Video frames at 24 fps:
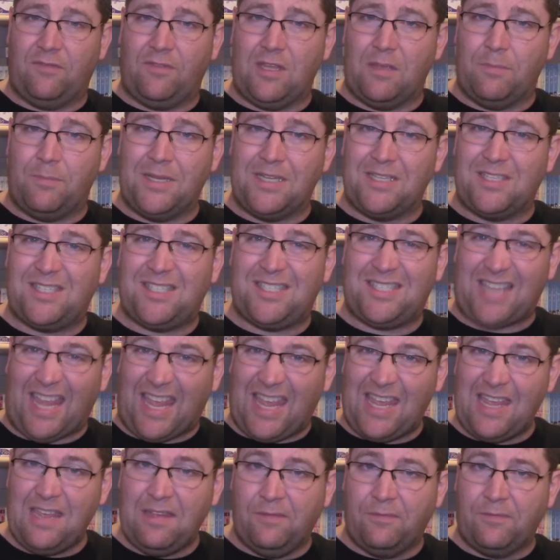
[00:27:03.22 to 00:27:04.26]
of the abyss
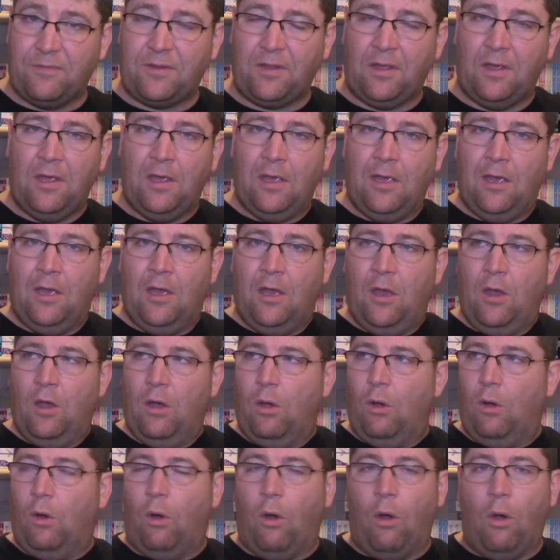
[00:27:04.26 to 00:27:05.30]
saved?
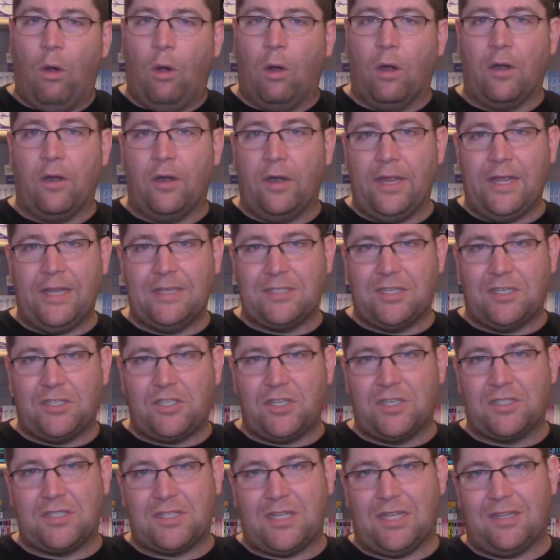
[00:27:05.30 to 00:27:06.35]
Or is it
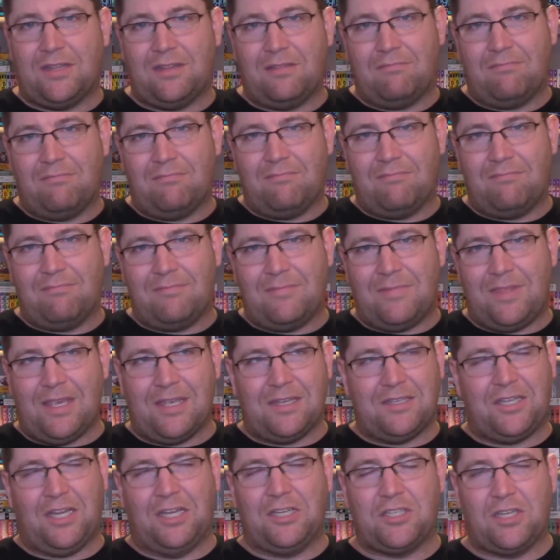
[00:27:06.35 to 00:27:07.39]
just that the
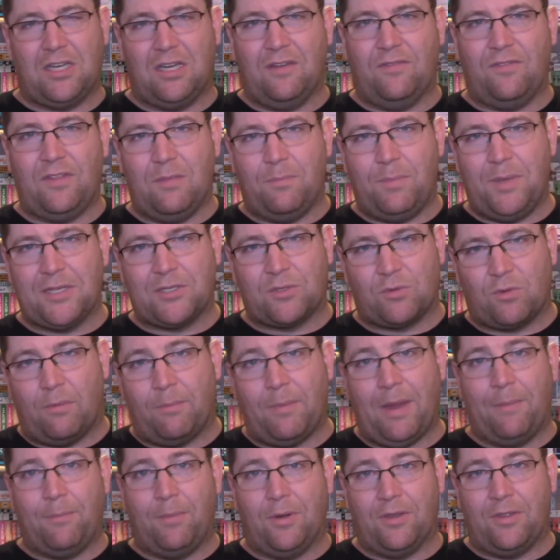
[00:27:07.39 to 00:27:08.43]
intention of the abyss
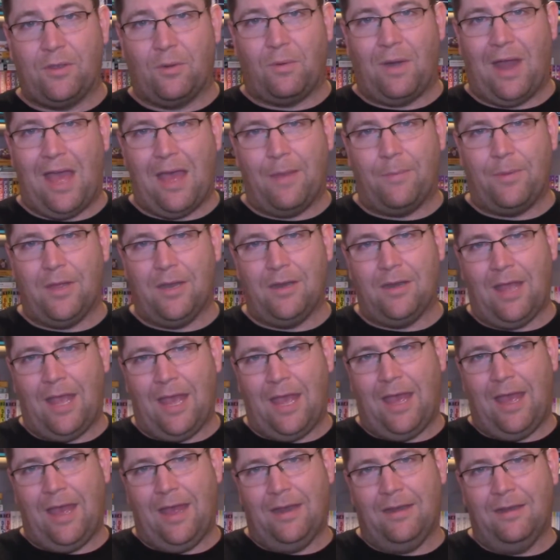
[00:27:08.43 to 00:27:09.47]
remembered the rabbit
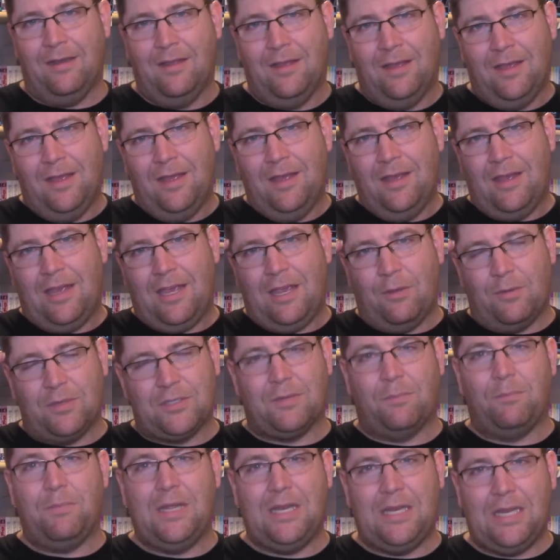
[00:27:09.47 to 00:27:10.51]
and it
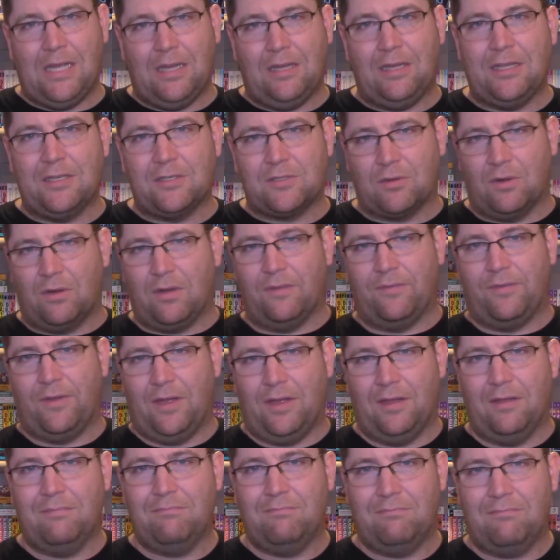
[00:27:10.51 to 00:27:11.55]
was immediately sort of
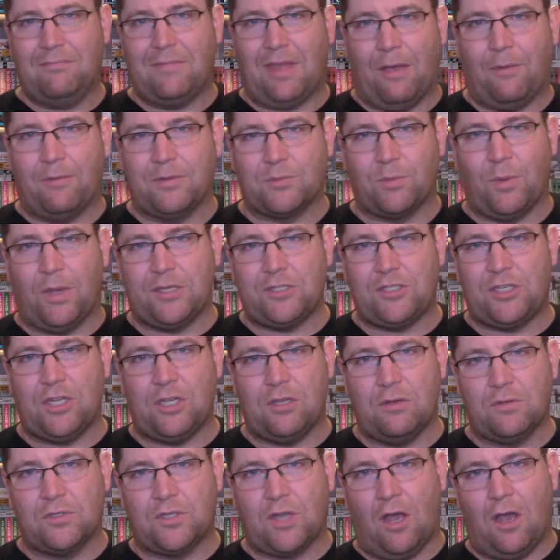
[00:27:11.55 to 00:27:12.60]
a that was why she
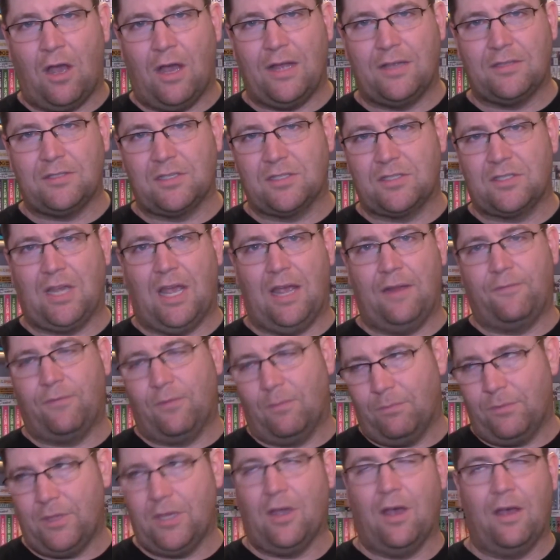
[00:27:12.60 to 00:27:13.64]
used Oz, aside
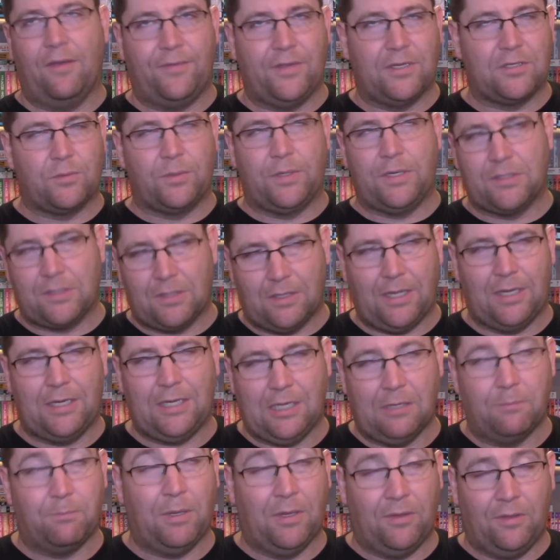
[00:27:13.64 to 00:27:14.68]
from the obvious reason that
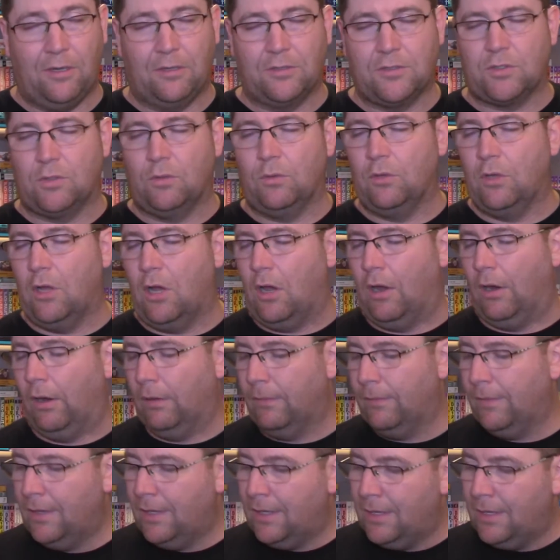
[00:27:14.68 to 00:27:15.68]
he'd been there so long.